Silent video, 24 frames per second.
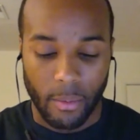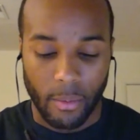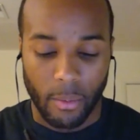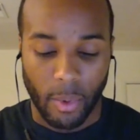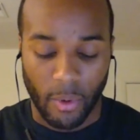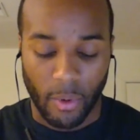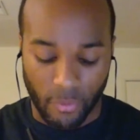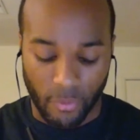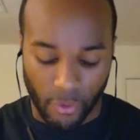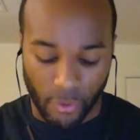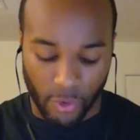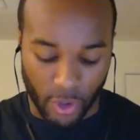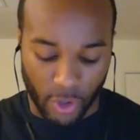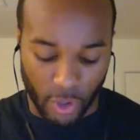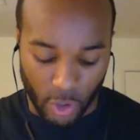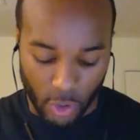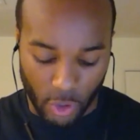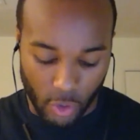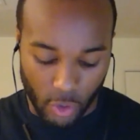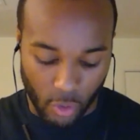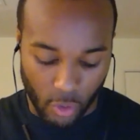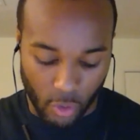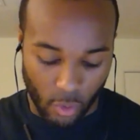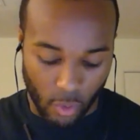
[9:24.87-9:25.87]
But for
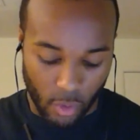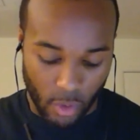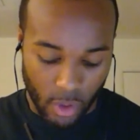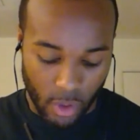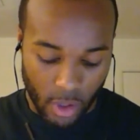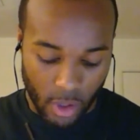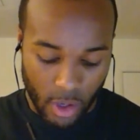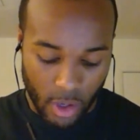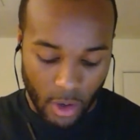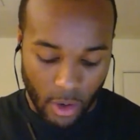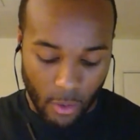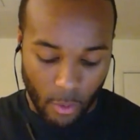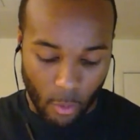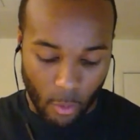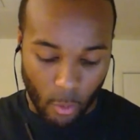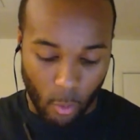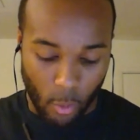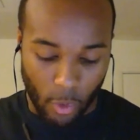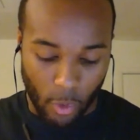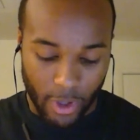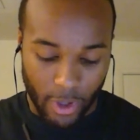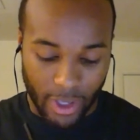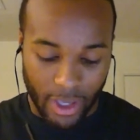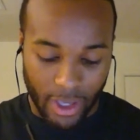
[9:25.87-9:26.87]
you,
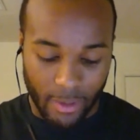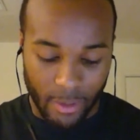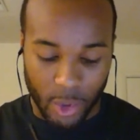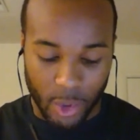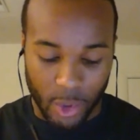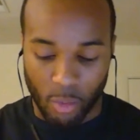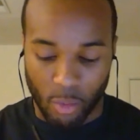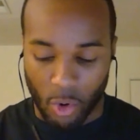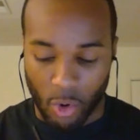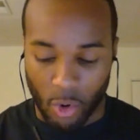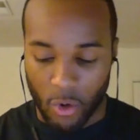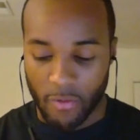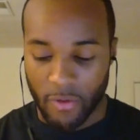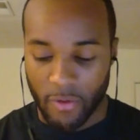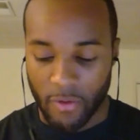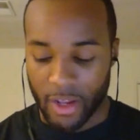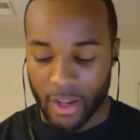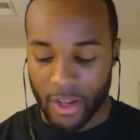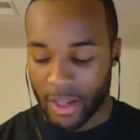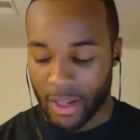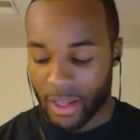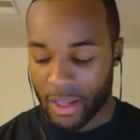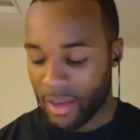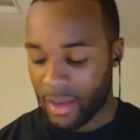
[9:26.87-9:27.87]
what keeps you motivated
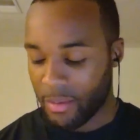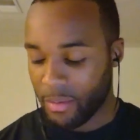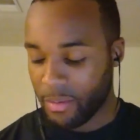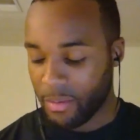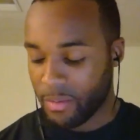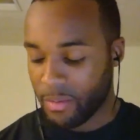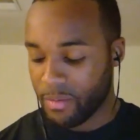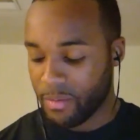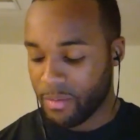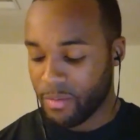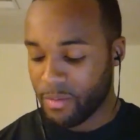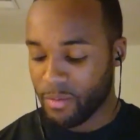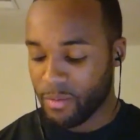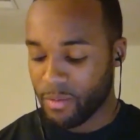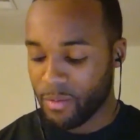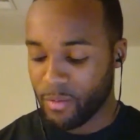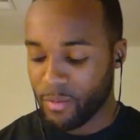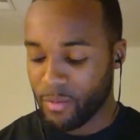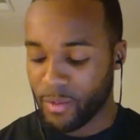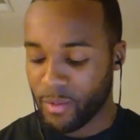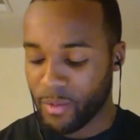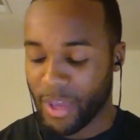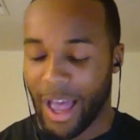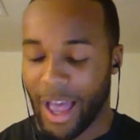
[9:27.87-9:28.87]
to keep
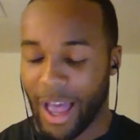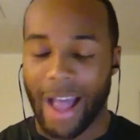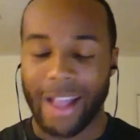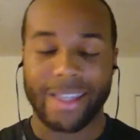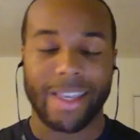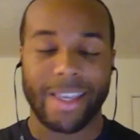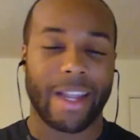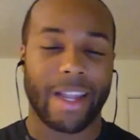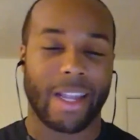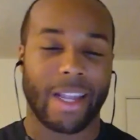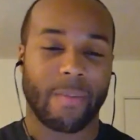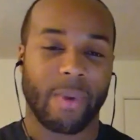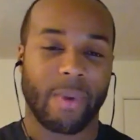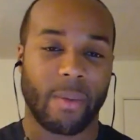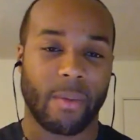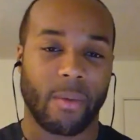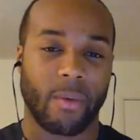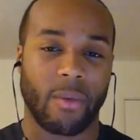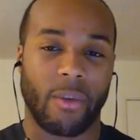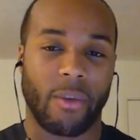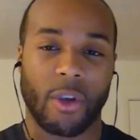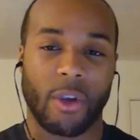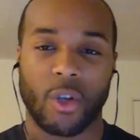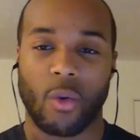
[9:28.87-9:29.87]
contacting people?
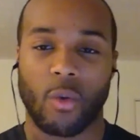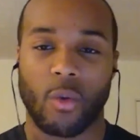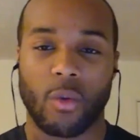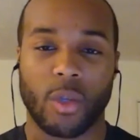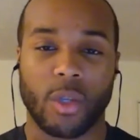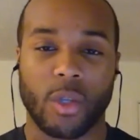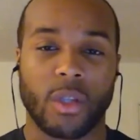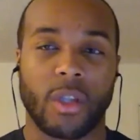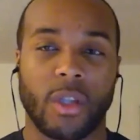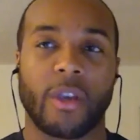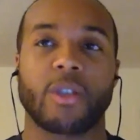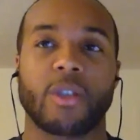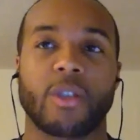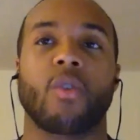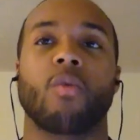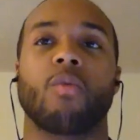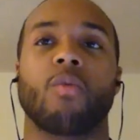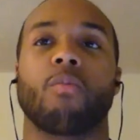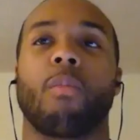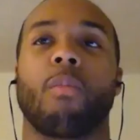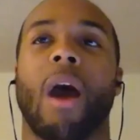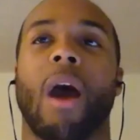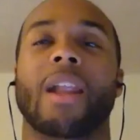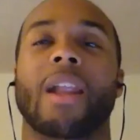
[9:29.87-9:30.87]
There's no
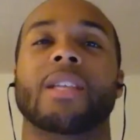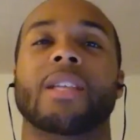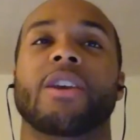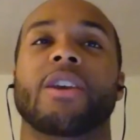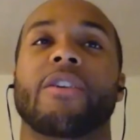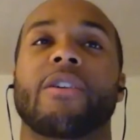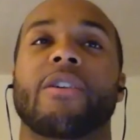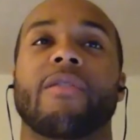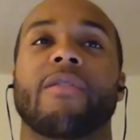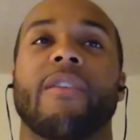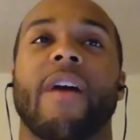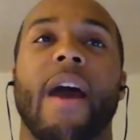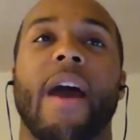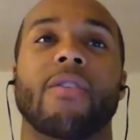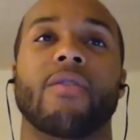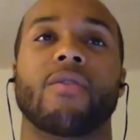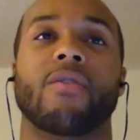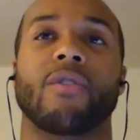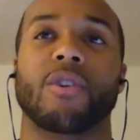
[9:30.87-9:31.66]
monetary value.